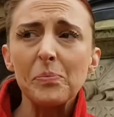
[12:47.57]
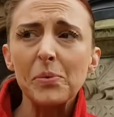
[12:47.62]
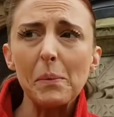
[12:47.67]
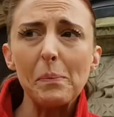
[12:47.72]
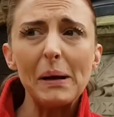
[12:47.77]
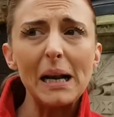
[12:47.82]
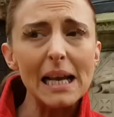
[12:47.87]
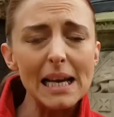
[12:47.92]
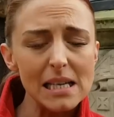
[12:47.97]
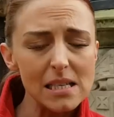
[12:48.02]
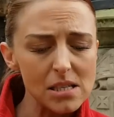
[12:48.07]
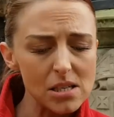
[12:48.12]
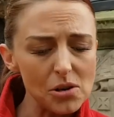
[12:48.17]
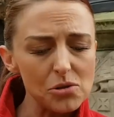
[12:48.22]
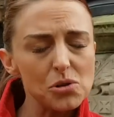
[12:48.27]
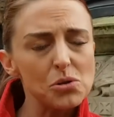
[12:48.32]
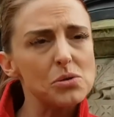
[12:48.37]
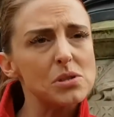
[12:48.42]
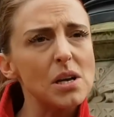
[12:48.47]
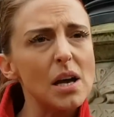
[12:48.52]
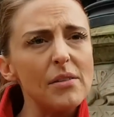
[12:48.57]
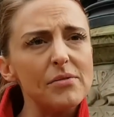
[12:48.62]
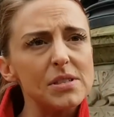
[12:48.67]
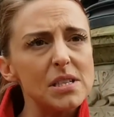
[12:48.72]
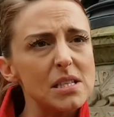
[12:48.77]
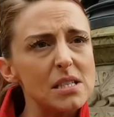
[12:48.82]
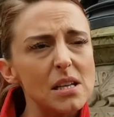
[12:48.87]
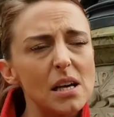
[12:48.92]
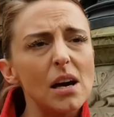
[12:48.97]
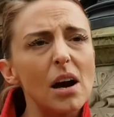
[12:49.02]
The police, social
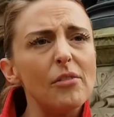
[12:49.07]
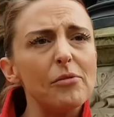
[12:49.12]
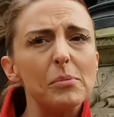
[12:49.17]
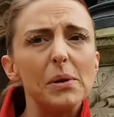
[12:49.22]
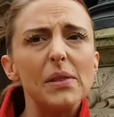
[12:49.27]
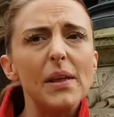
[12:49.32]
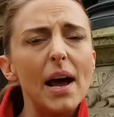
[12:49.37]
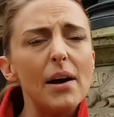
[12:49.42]
services, the government,